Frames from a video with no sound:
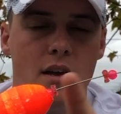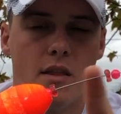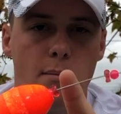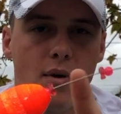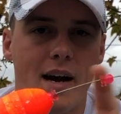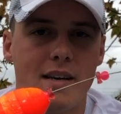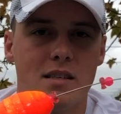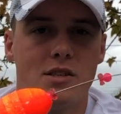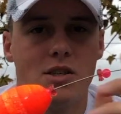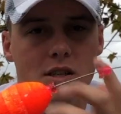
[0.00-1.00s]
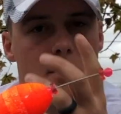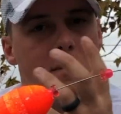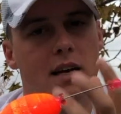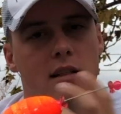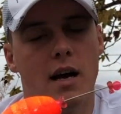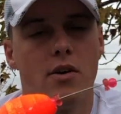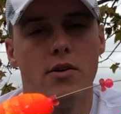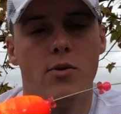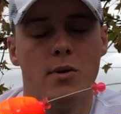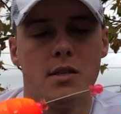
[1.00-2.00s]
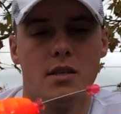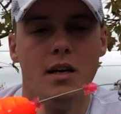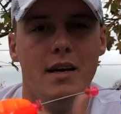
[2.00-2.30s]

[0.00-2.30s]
The brass is just gonna make a louder noise